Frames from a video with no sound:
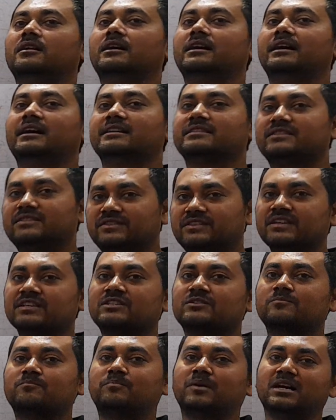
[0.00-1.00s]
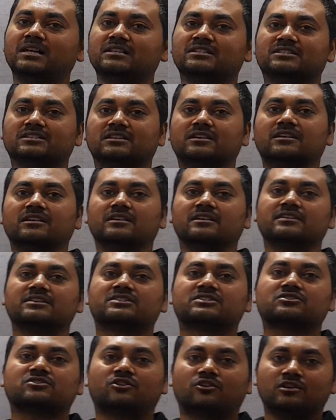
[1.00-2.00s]
And this bulge
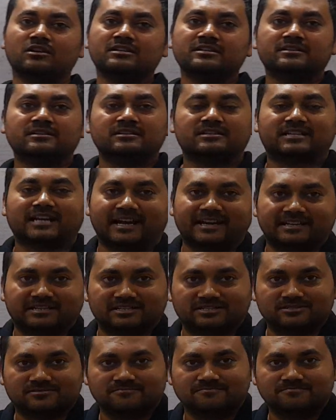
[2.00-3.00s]
is called tide.